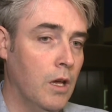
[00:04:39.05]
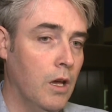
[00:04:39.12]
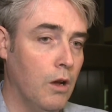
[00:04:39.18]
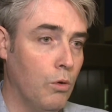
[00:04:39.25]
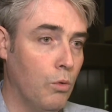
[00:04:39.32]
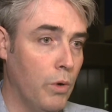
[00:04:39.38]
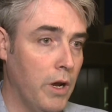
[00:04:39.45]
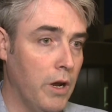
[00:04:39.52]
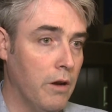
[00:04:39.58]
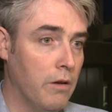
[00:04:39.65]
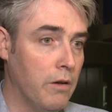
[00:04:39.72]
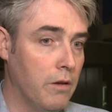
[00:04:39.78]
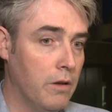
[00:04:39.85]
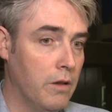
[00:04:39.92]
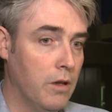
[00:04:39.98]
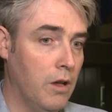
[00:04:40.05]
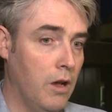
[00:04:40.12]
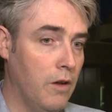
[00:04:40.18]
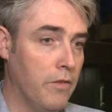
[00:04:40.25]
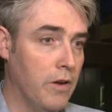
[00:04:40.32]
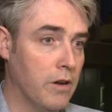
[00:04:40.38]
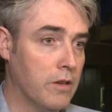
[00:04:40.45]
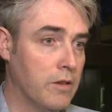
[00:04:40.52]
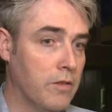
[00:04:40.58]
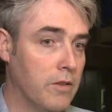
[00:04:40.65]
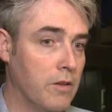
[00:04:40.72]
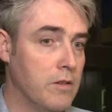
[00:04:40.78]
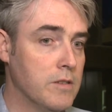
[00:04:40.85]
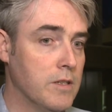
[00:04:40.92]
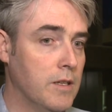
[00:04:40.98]
aware of our
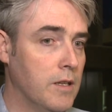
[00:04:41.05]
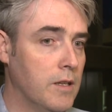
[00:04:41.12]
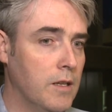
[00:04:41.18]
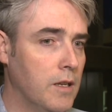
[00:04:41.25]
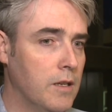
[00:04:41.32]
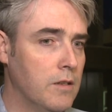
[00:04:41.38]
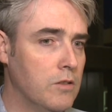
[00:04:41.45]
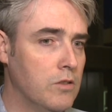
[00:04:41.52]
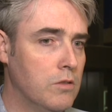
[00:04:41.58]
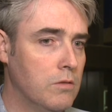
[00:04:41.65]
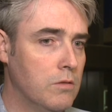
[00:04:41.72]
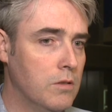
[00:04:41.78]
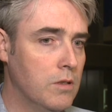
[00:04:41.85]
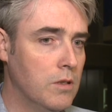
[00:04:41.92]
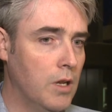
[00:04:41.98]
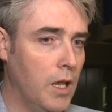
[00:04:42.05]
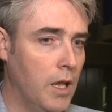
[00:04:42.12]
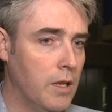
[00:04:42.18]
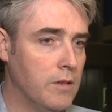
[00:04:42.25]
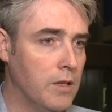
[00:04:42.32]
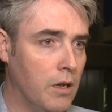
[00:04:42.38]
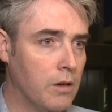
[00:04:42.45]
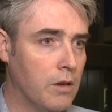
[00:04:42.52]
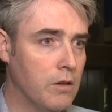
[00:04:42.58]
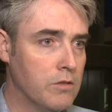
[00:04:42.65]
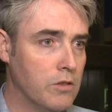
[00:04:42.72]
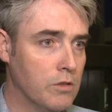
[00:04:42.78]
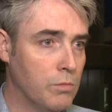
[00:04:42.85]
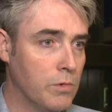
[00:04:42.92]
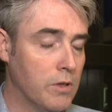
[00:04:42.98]
concerns, and that they didn't doubt our
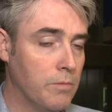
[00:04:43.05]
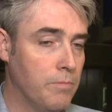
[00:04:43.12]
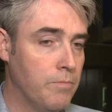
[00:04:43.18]
judgment.